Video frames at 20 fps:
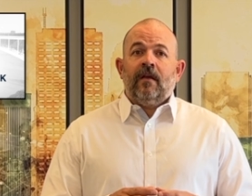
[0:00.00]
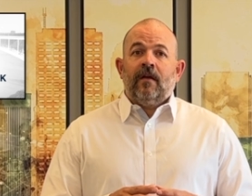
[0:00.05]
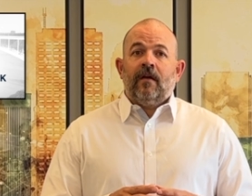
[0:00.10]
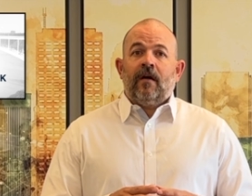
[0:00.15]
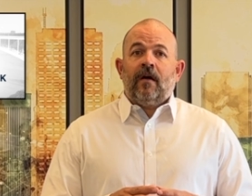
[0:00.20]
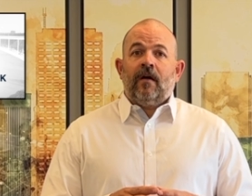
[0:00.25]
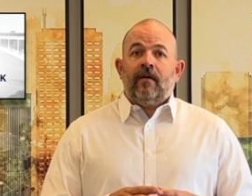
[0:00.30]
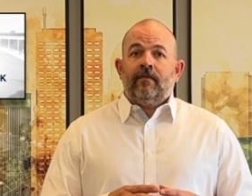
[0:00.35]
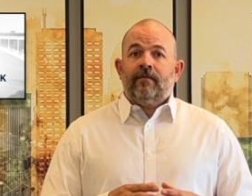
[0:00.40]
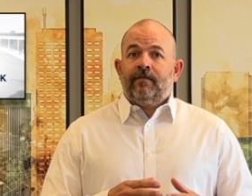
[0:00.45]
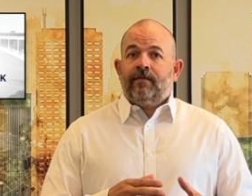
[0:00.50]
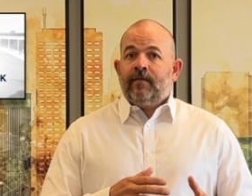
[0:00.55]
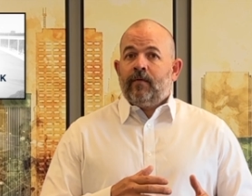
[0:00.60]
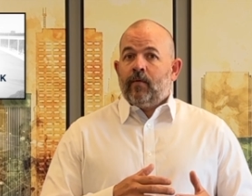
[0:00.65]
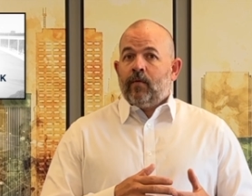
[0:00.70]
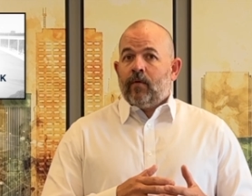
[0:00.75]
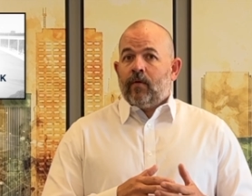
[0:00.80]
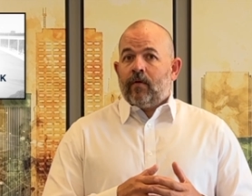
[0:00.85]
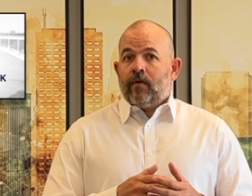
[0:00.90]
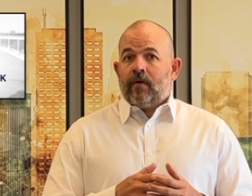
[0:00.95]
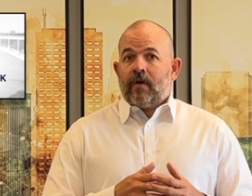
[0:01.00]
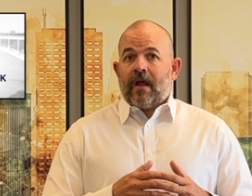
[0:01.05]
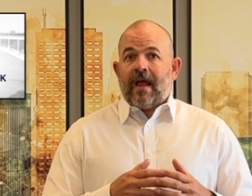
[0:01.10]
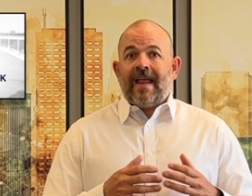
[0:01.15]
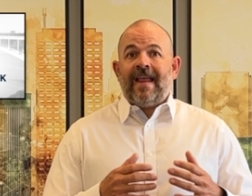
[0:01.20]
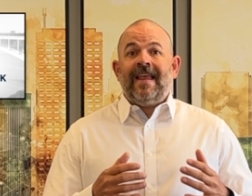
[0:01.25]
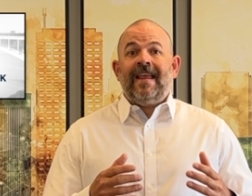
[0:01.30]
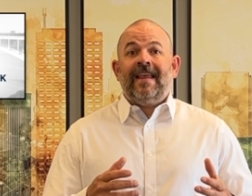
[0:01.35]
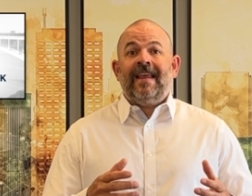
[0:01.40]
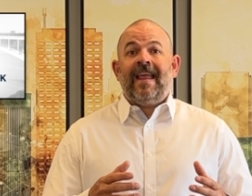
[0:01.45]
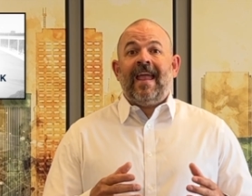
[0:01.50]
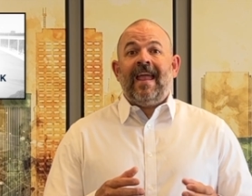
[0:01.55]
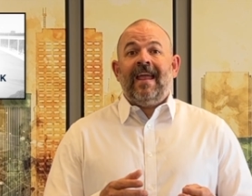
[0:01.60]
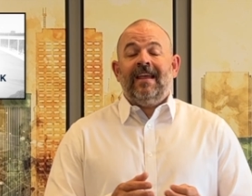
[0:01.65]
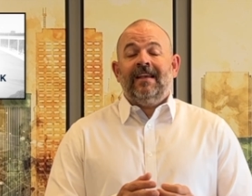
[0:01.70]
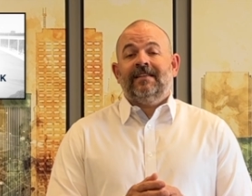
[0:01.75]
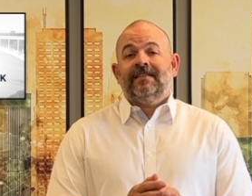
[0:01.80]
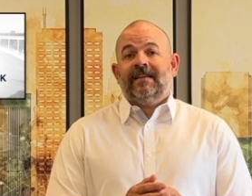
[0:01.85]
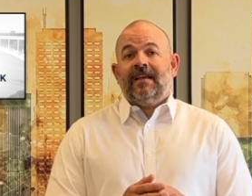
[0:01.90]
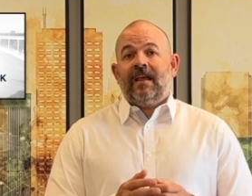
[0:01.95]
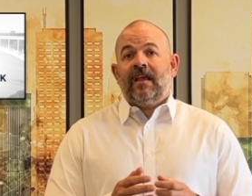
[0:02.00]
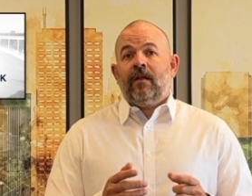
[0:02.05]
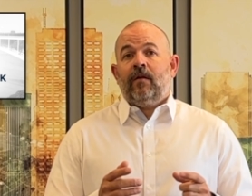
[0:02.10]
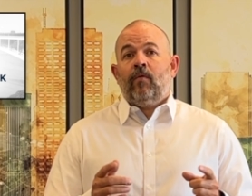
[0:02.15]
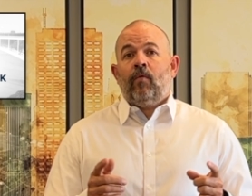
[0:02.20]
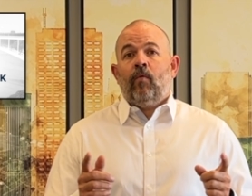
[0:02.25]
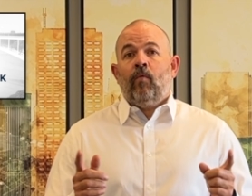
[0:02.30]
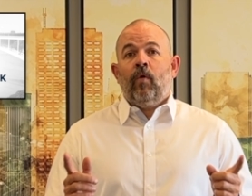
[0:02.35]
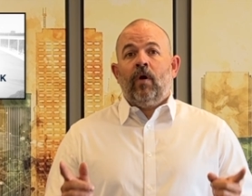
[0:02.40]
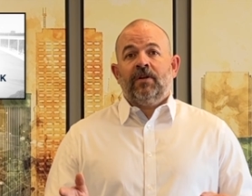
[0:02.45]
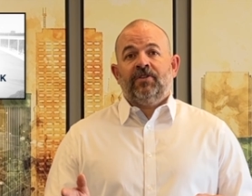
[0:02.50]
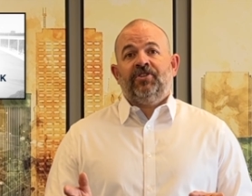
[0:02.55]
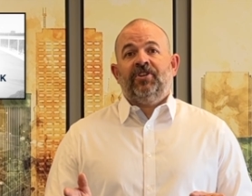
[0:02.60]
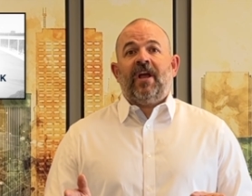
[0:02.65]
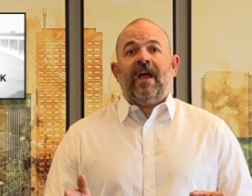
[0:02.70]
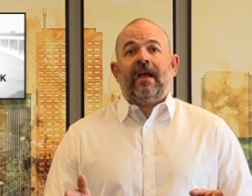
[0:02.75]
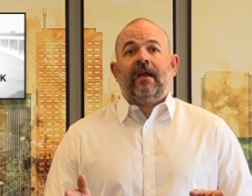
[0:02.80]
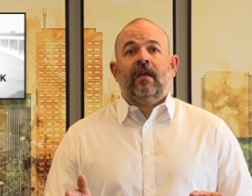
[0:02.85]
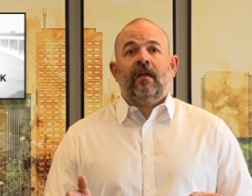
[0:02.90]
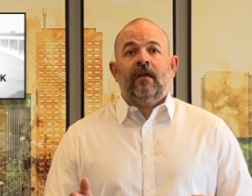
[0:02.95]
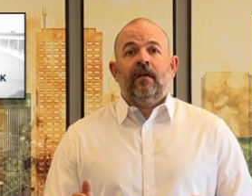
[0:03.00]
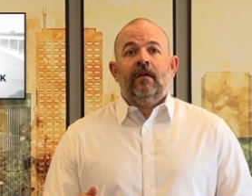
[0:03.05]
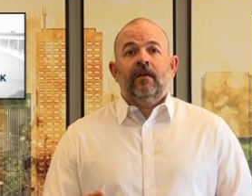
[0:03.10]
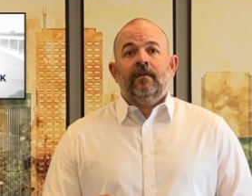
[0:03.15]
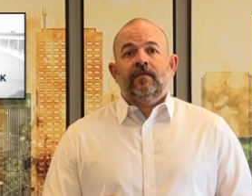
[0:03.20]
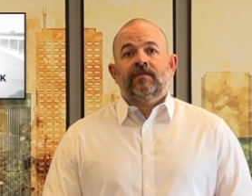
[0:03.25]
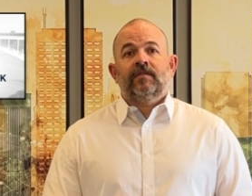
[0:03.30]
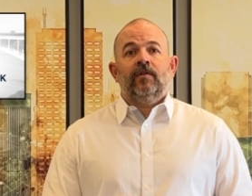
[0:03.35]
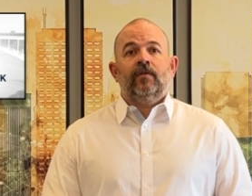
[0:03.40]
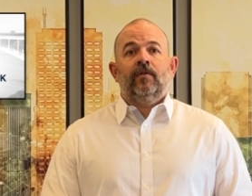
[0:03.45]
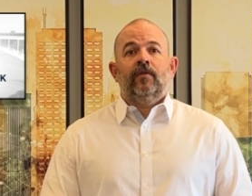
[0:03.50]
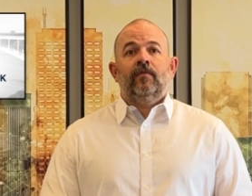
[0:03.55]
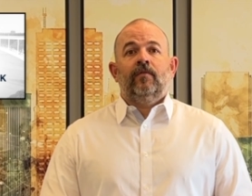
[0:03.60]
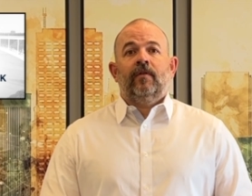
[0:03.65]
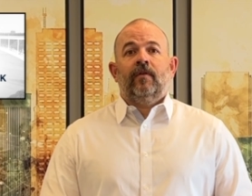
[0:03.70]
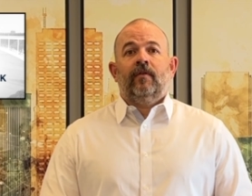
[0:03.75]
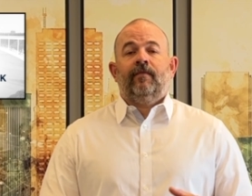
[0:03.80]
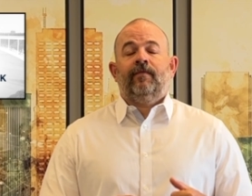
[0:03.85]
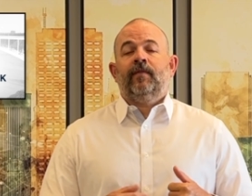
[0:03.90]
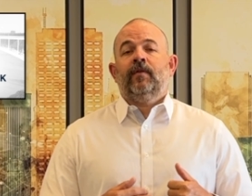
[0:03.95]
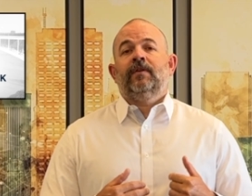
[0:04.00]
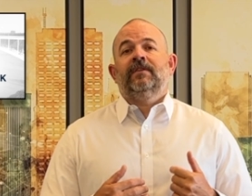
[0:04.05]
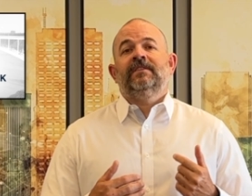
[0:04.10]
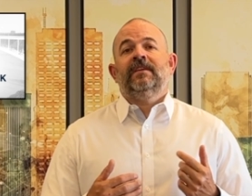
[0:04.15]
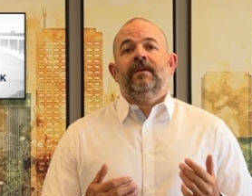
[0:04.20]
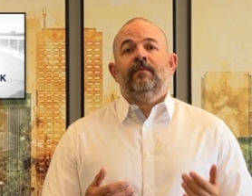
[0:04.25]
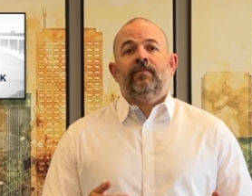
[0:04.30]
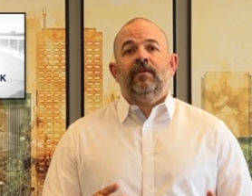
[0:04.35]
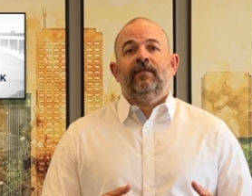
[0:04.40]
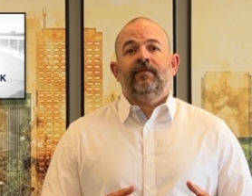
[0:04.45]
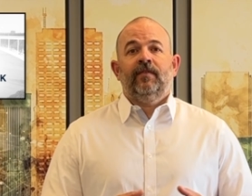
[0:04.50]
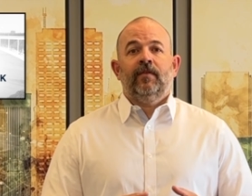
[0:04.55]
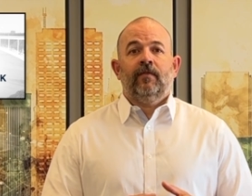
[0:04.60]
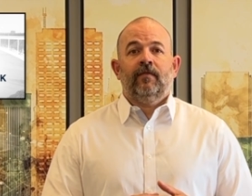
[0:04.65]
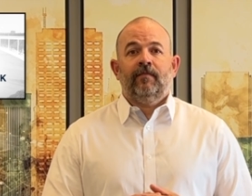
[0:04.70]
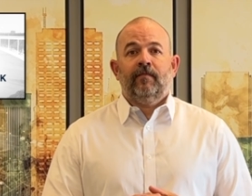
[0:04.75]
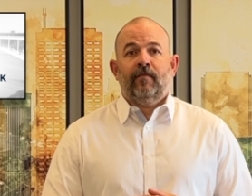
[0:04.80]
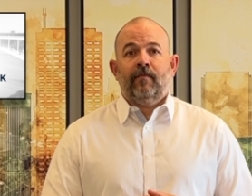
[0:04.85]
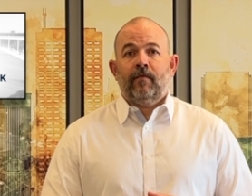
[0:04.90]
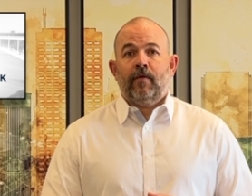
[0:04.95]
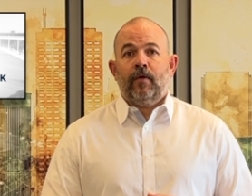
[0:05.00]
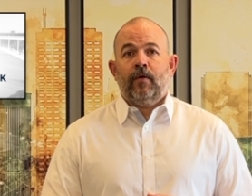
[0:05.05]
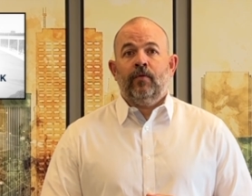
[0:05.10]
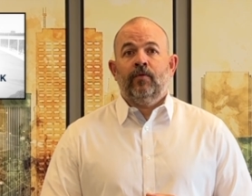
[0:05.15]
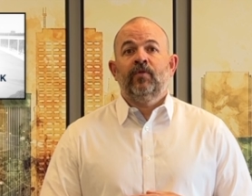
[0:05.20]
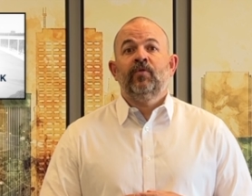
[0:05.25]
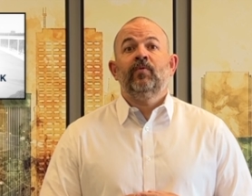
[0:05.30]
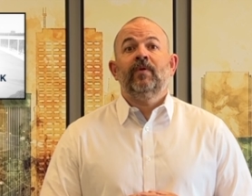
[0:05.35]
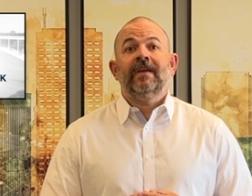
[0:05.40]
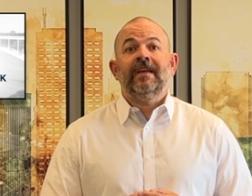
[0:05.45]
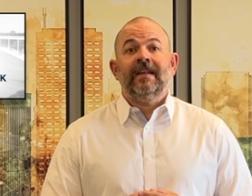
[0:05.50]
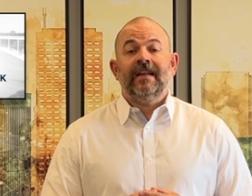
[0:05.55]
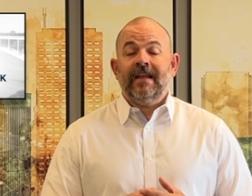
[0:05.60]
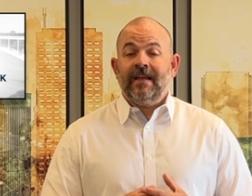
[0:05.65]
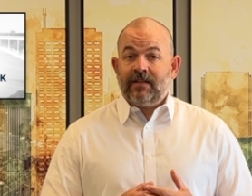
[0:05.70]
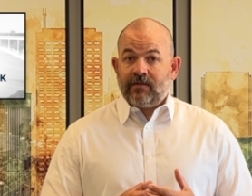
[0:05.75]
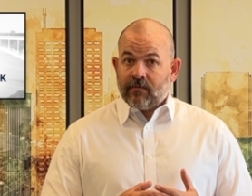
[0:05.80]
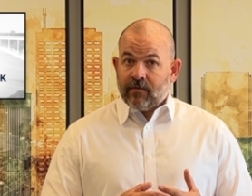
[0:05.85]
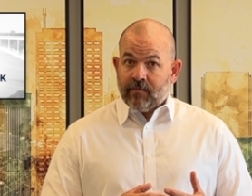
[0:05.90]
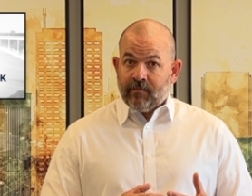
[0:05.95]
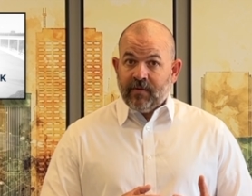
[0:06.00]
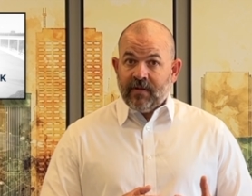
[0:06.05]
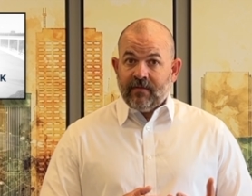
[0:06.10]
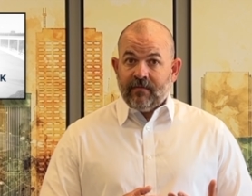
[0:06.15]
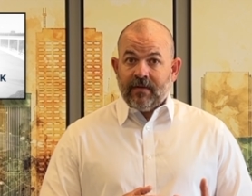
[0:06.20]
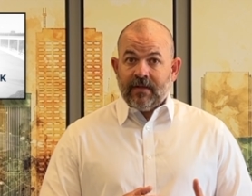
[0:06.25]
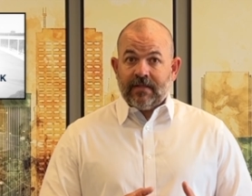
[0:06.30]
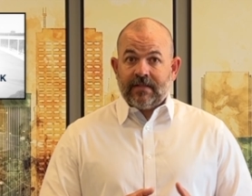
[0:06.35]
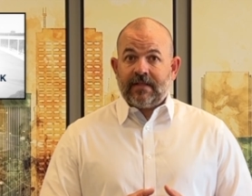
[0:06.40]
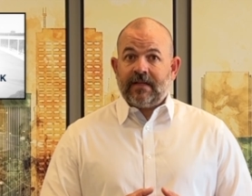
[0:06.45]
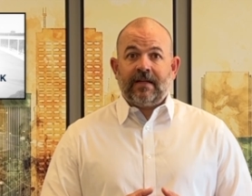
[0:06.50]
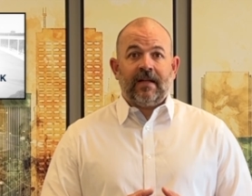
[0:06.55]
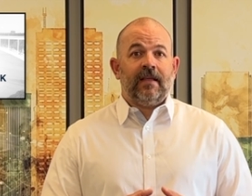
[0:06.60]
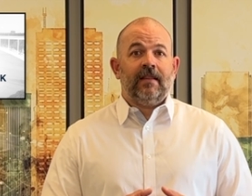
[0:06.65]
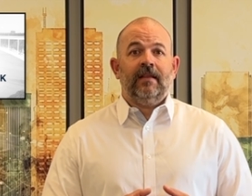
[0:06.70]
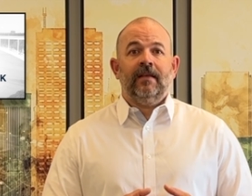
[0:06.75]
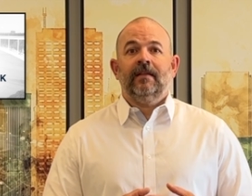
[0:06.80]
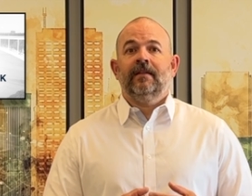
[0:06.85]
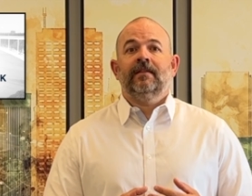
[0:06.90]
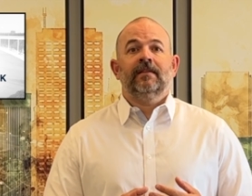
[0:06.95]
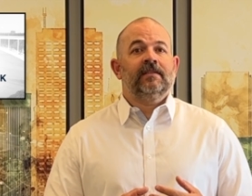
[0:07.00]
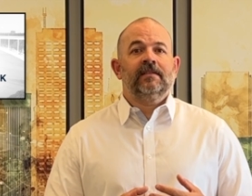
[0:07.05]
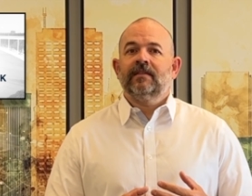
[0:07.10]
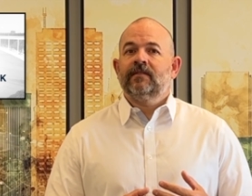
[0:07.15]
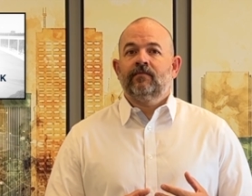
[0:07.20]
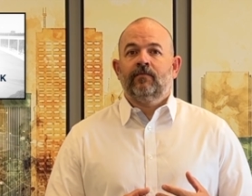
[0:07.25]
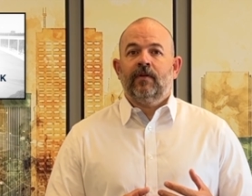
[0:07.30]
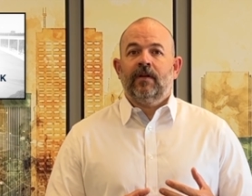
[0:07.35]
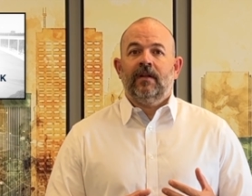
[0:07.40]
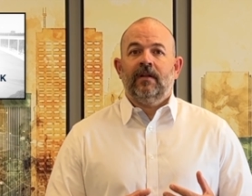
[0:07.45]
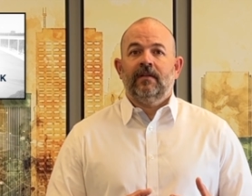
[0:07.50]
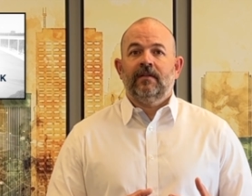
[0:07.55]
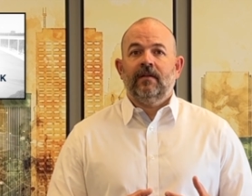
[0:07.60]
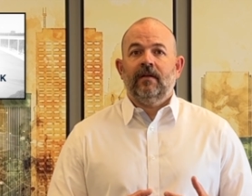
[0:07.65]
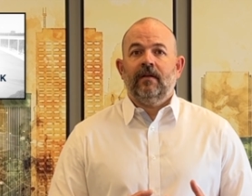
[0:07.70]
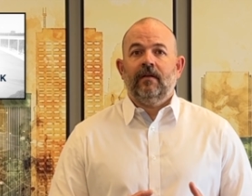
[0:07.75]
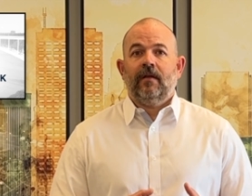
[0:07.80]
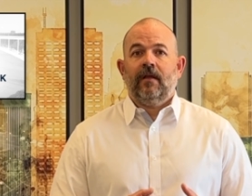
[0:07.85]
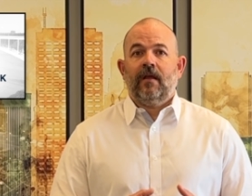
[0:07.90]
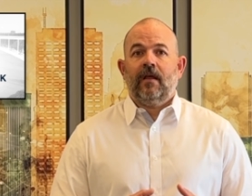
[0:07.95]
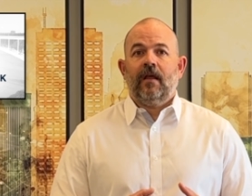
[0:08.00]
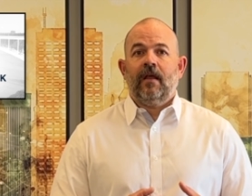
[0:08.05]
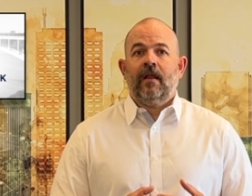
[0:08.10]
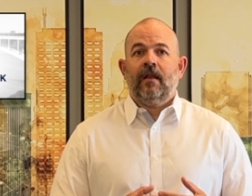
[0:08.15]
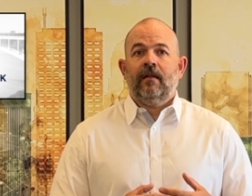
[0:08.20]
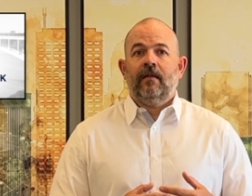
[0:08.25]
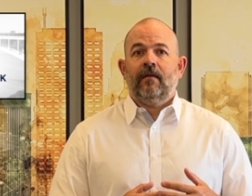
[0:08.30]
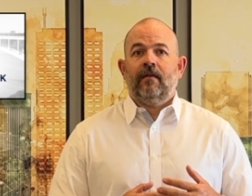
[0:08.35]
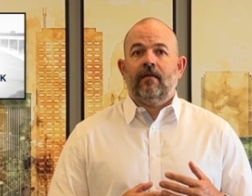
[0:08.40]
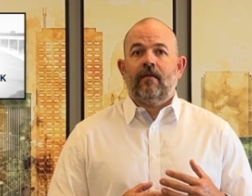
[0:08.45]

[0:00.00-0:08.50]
uh, for a case in one check. So, for example, if you're you're doing an H-1B visa, and I think this is when it, it, it